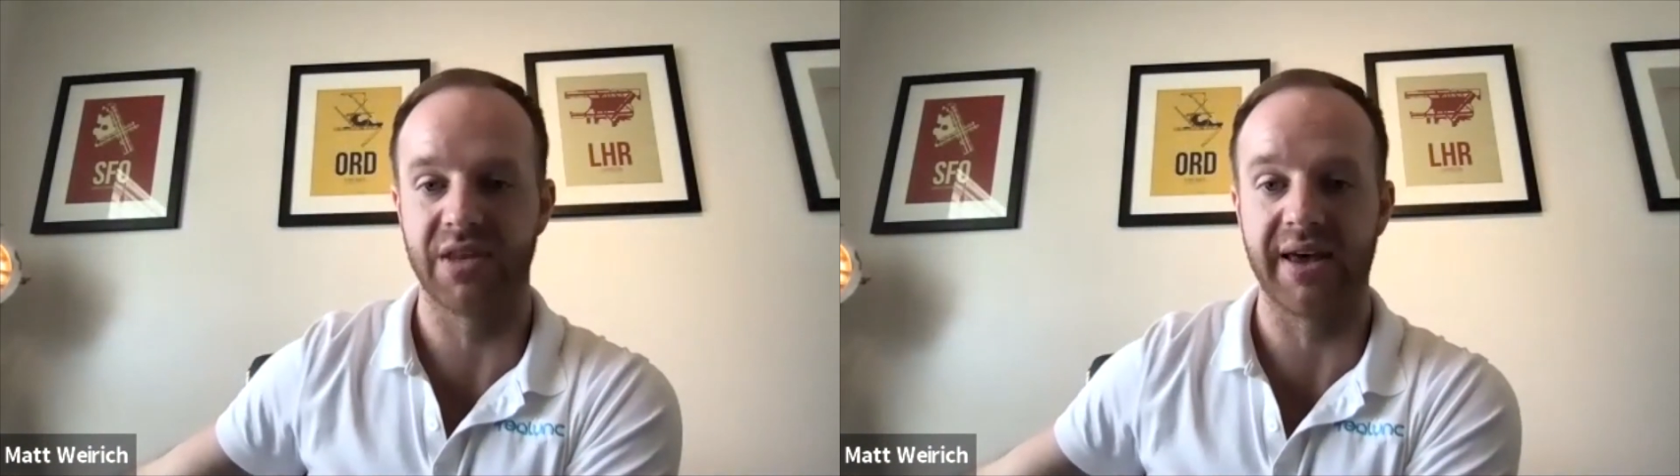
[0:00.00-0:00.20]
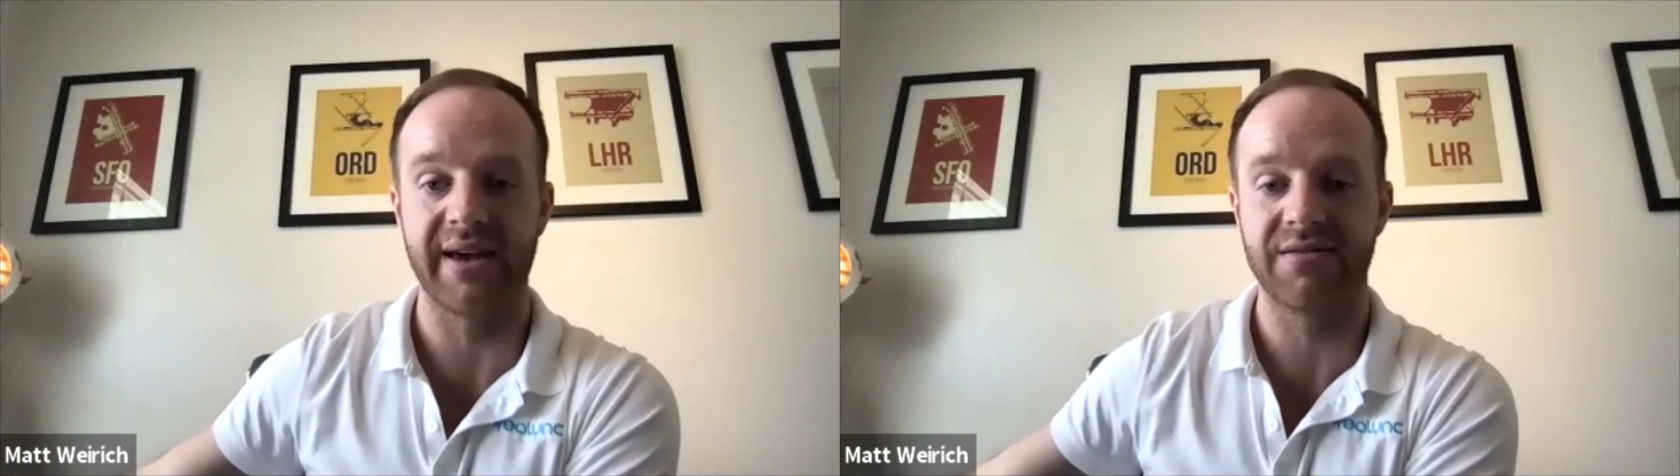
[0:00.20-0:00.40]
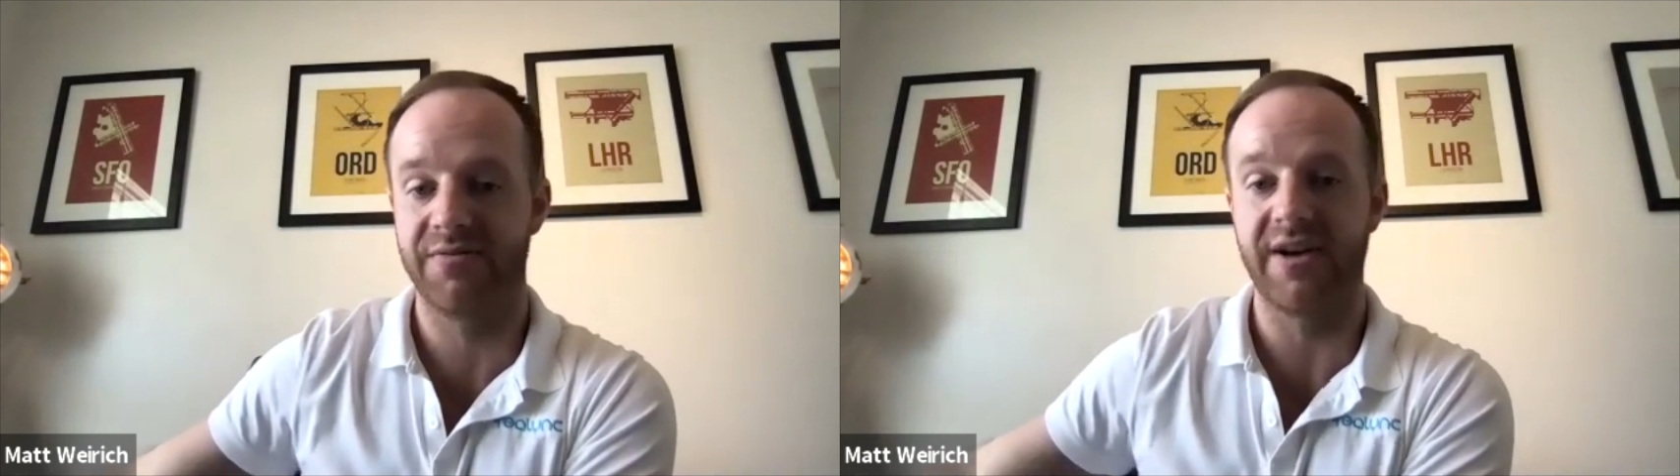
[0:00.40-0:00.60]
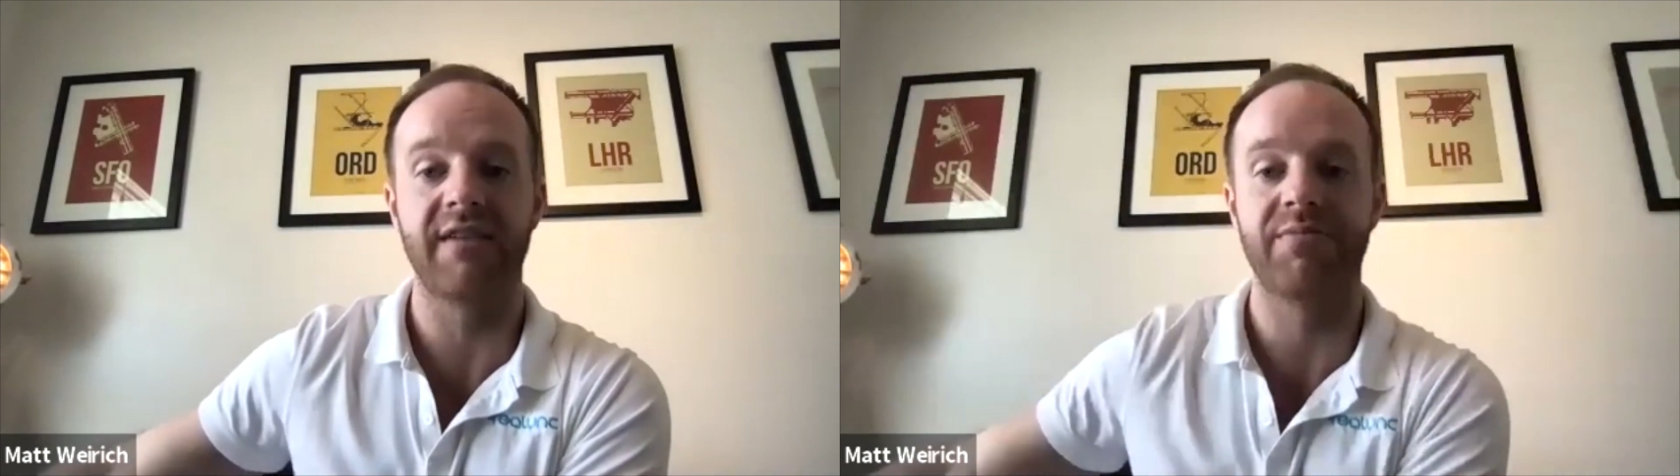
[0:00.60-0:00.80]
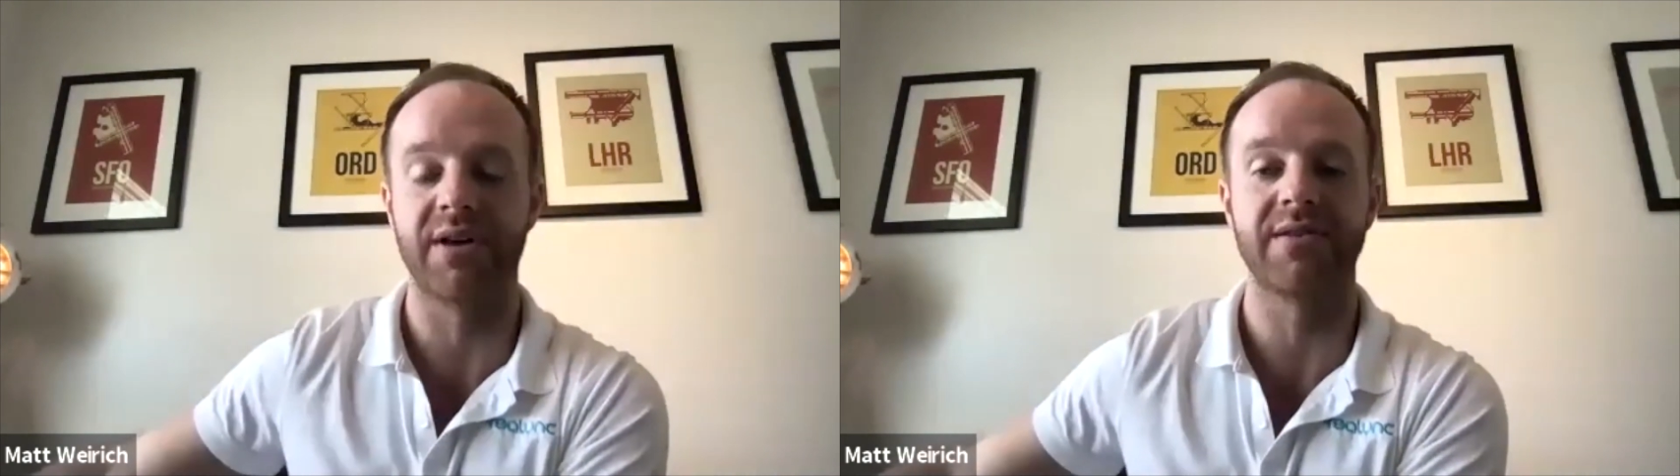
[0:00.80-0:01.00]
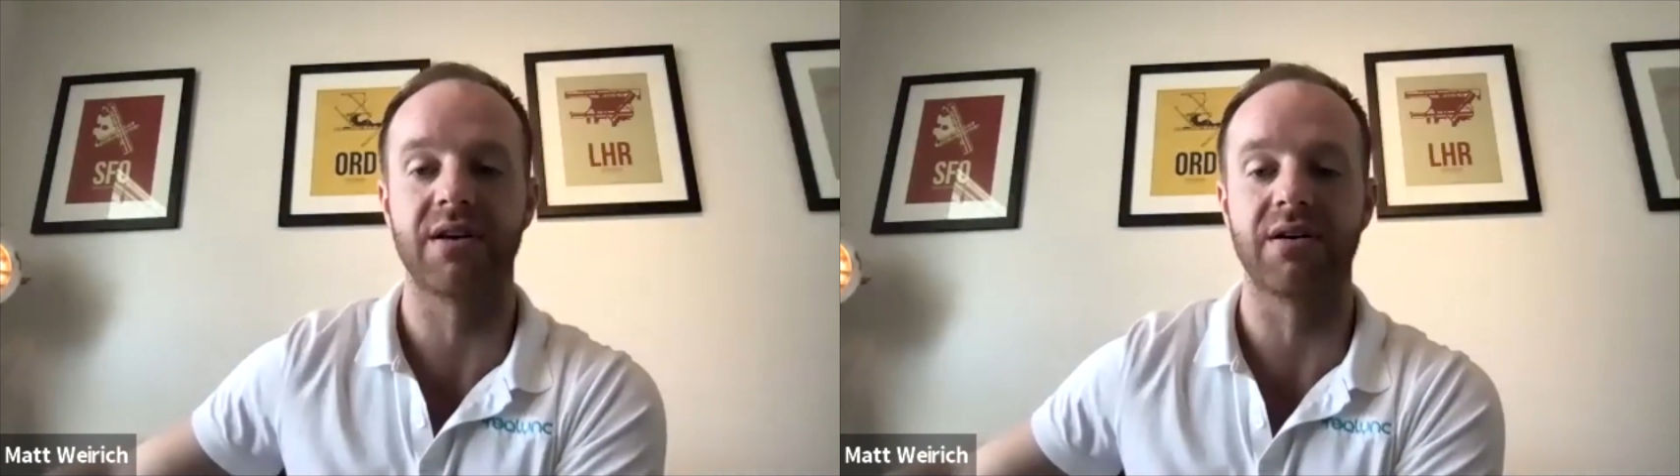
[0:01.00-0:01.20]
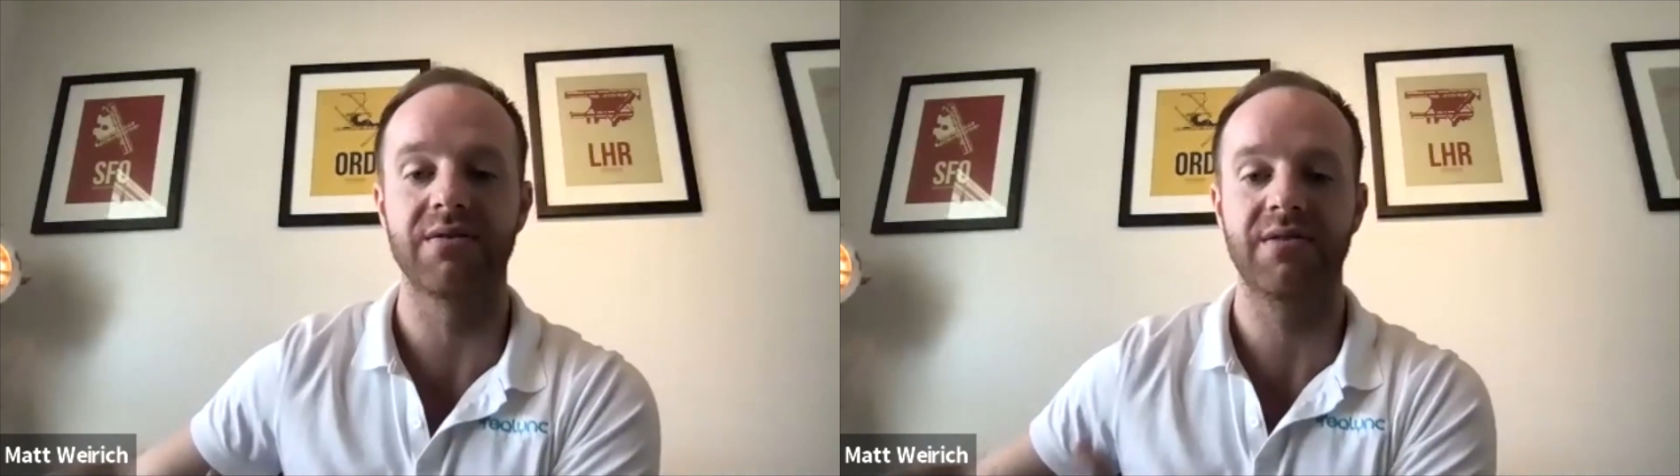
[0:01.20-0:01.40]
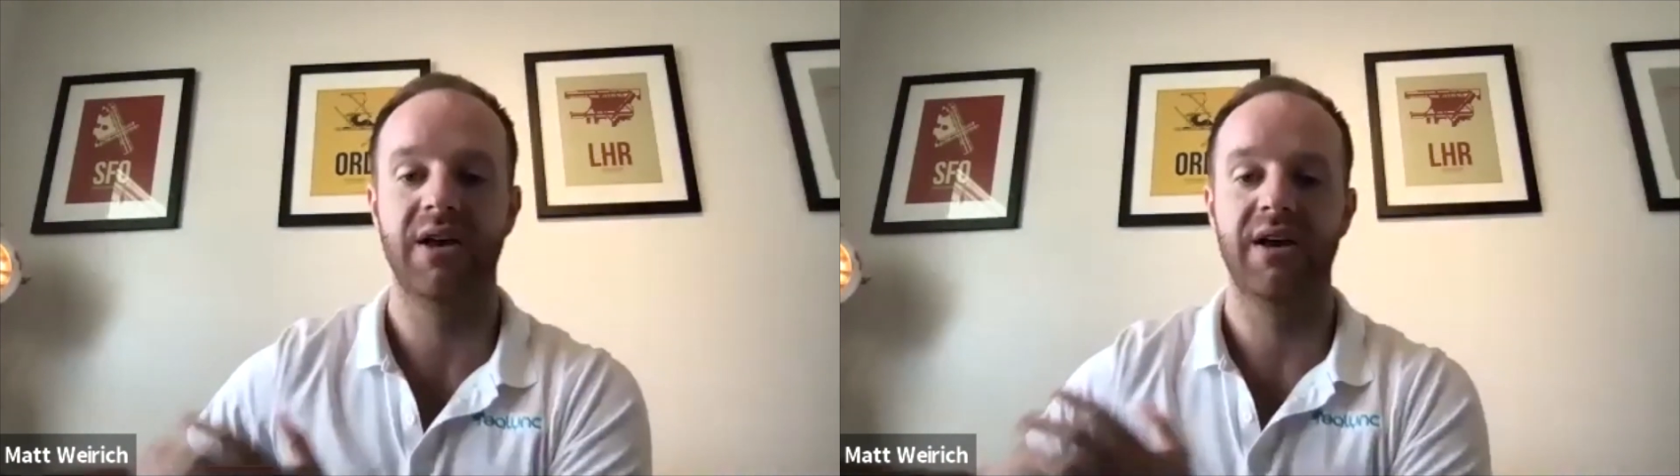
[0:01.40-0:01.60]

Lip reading: the last 5+ years